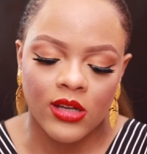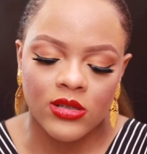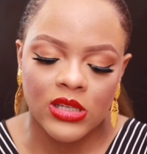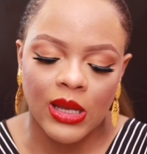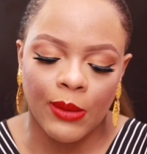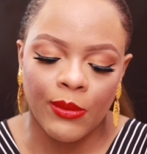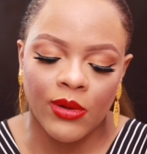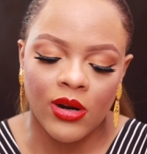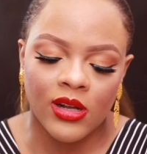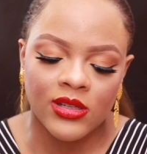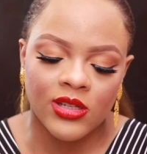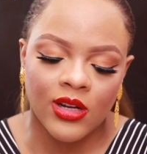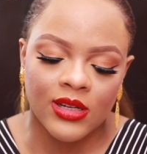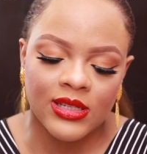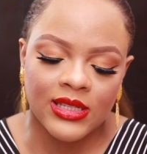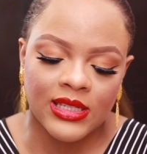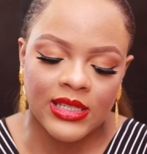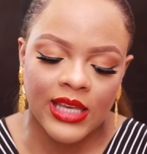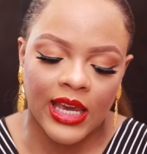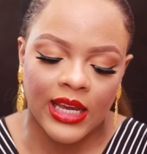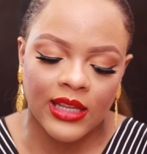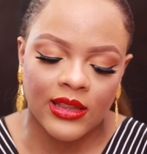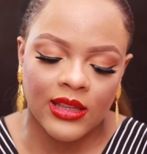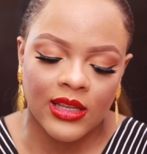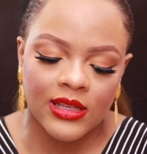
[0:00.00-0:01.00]
So I'm going to just
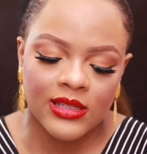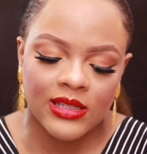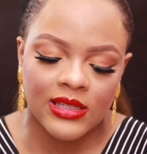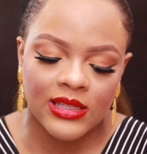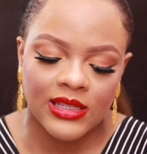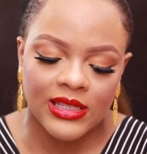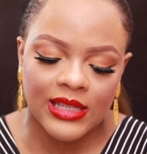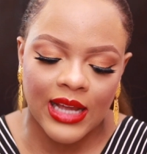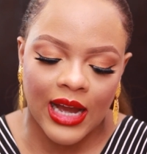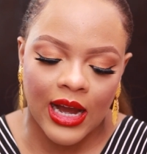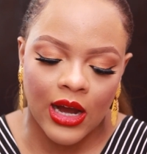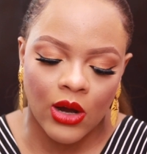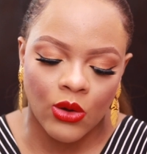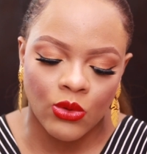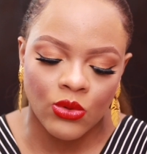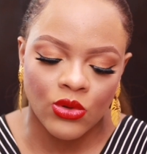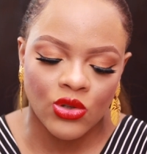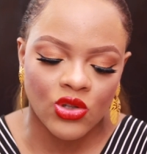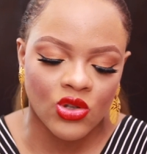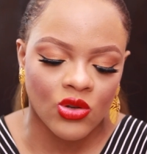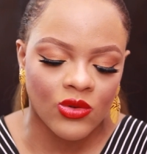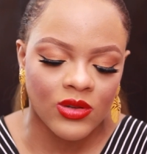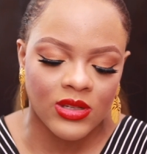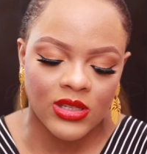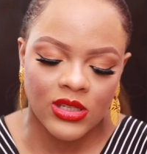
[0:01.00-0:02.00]
take this down
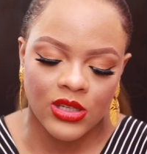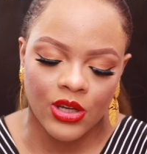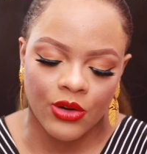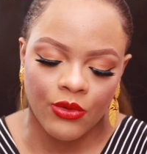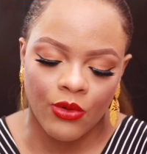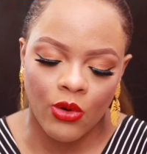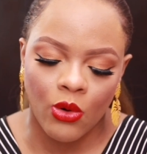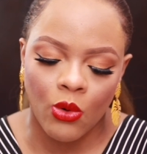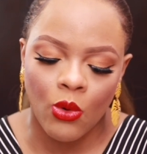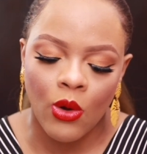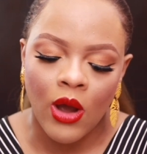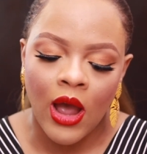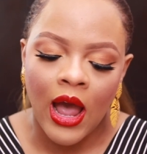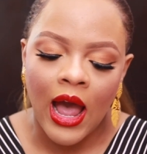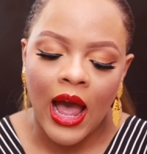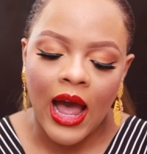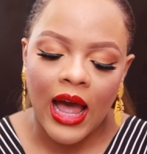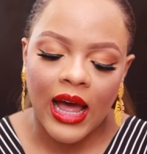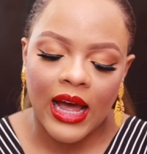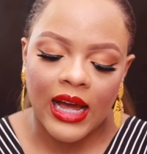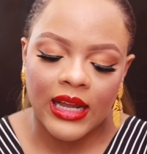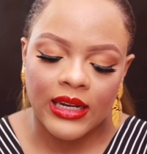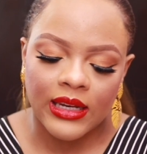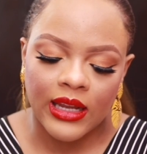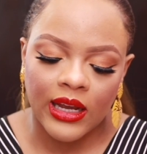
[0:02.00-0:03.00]
to 0
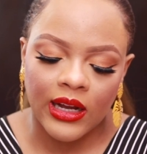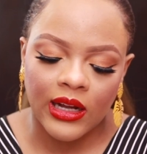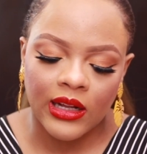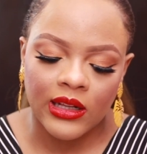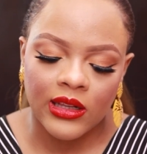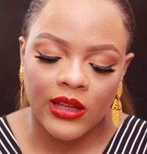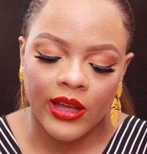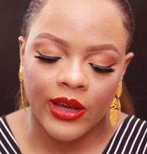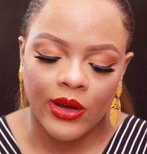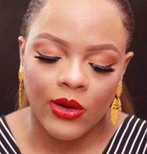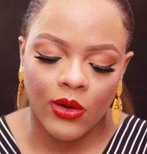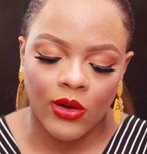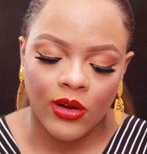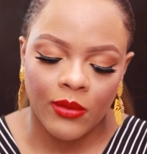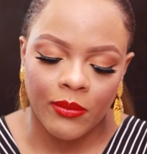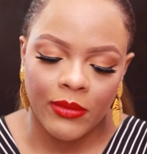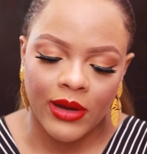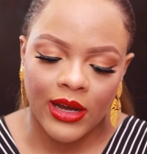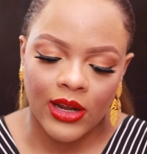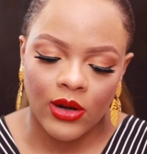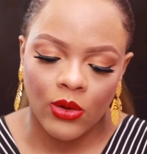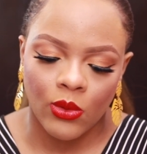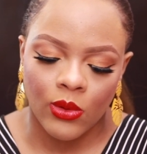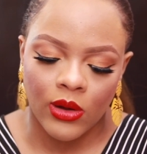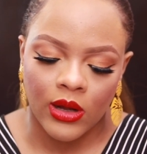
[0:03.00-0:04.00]
and then click on
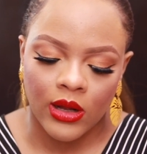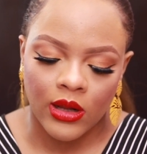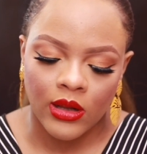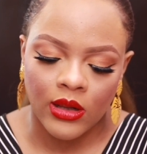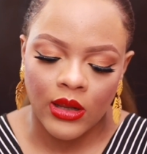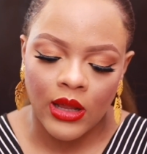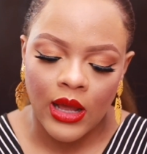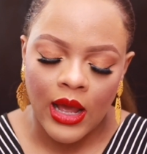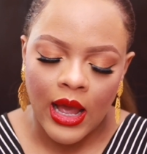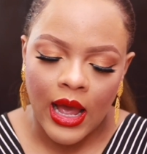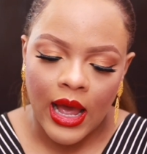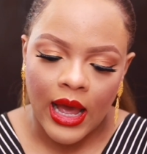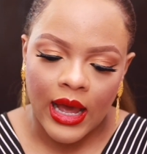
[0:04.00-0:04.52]
manual,